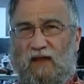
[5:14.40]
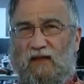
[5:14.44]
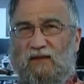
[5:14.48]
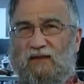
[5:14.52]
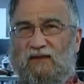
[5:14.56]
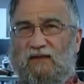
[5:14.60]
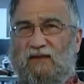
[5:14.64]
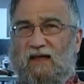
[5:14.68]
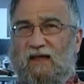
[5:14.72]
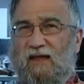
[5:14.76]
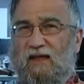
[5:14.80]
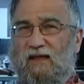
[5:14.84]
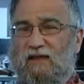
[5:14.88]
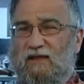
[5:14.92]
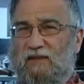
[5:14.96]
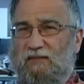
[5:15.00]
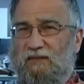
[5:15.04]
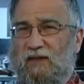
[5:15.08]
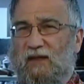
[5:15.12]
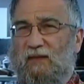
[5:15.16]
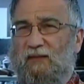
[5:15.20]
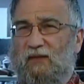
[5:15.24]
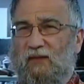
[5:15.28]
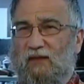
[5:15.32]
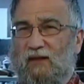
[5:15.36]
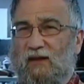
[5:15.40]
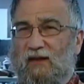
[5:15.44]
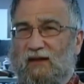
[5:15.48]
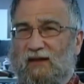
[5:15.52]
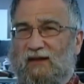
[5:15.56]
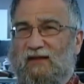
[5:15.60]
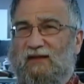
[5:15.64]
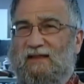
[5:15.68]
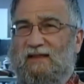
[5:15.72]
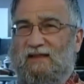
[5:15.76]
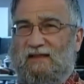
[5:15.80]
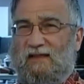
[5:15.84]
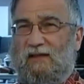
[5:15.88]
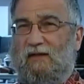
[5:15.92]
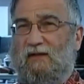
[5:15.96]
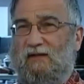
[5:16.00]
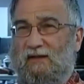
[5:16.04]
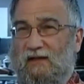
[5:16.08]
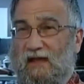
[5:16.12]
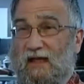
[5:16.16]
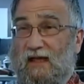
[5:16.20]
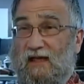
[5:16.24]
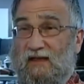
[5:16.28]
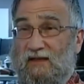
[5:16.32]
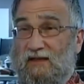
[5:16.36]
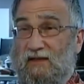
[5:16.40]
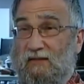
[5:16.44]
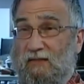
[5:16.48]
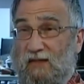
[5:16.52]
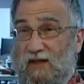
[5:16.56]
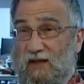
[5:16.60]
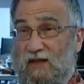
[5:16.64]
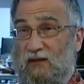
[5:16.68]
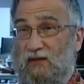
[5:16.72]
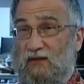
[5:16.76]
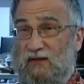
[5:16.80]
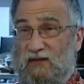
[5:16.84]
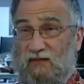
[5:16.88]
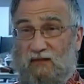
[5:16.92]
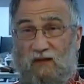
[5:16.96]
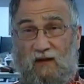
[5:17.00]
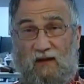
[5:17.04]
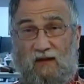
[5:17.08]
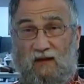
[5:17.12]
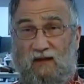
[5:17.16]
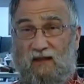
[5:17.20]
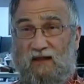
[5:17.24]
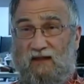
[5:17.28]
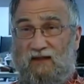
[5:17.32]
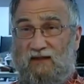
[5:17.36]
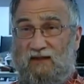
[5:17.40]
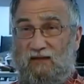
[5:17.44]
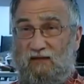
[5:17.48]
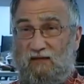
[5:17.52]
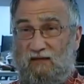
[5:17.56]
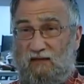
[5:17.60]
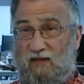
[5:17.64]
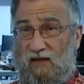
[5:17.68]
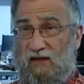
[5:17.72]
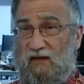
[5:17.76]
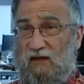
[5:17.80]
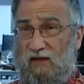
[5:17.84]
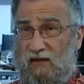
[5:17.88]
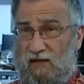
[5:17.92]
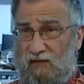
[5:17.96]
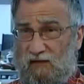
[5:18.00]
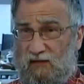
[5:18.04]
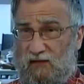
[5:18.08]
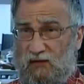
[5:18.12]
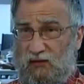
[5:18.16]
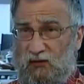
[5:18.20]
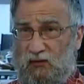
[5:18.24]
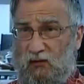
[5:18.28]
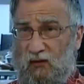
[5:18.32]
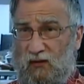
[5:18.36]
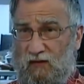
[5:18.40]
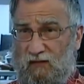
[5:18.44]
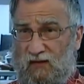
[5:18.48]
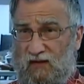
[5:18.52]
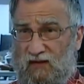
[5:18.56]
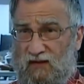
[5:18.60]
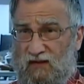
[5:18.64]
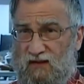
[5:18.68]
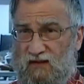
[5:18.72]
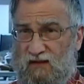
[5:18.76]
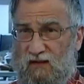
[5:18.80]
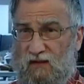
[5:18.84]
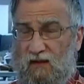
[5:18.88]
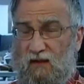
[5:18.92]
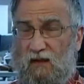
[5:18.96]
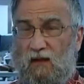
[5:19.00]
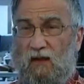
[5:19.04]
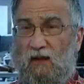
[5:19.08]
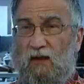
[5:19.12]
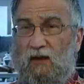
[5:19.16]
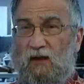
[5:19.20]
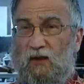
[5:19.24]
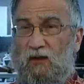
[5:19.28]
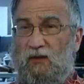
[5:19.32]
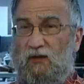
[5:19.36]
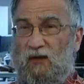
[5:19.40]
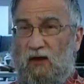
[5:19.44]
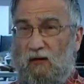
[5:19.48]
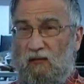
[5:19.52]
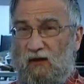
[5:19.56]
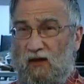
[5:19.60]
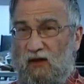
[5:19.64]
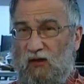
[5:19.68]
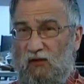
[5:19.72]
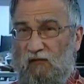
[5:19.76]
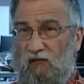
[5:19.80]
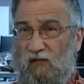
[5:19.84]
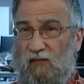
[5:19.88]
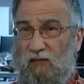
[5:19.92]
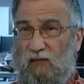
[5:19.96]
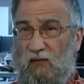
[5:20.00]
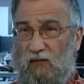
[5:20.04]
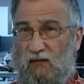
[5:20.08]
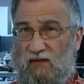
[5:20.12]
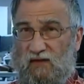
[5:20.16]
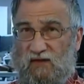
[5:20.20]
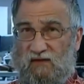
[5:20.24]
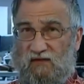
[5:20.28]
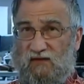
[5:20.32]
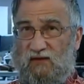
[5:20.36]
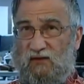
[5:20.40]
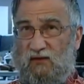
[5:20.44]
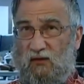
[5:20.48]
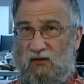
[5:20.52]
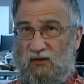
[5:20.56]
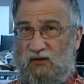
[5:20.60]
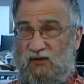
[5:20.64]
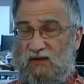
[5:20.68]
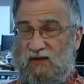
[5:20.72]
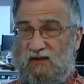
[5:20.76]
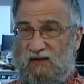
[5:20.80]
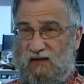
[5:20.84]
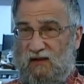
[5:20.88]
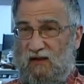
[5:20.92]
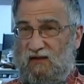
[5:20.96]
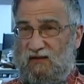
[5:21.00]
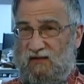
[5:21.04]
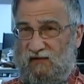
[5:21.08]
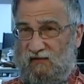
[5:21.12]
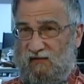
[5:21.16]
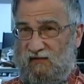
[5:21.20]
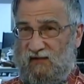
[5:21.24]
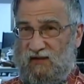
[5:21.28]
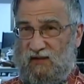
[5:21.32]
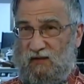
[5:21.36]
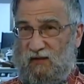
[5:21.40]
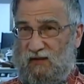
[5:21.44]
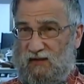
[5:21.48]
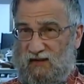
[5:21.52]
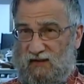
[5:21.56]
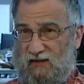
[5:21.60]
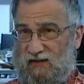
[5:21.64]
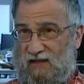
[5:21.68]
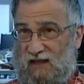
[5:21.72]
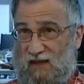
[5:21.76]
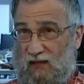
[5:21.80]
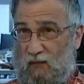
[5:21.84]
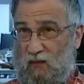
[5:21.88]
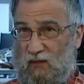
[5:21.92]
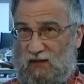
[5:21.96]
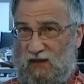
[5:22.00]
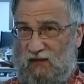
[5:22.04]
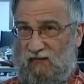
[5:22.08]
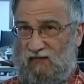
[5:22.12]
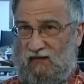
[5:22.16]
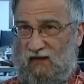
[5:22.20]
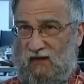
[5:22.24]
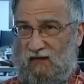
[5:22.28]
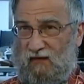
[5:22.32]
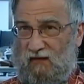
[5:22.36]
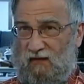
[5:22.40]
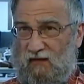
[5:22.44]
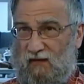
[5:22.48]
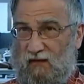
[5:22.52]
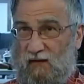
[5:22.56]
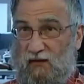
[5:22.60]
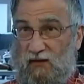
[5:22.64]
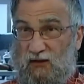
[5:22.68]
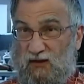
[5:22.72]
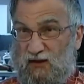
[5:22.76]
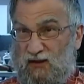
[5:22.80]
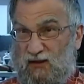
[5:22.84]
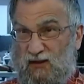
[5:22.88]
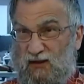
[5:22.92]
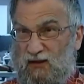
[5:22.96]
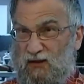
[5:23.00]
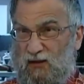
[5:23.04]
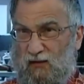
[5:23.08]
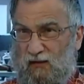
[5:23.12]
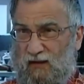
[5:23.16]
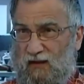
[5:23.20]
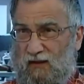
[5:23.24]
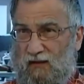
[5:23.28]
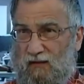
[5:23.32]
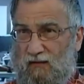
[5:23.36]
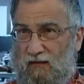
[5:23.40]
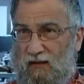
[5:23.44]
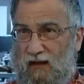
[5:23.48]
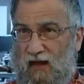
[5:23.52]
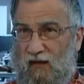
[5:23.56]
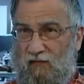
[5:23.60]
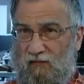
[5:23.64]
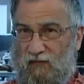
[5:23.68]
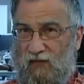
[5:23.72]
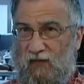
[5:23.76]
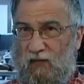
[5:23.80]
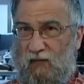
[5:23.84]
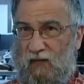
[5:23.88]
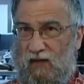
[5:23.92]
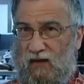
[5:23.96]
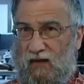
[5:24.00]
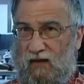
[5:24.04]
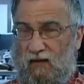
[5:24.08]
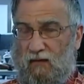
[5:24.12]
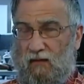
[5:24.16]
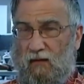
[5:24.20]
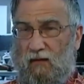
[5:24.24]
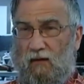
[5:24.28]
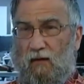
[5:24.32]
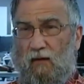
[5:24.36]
saying to people, this is art, it's to make you smile, it's for enjoyment. You don't need 3 bottles of scotch and an art degree to understand what I've done. Just enjoy it, have fun with it.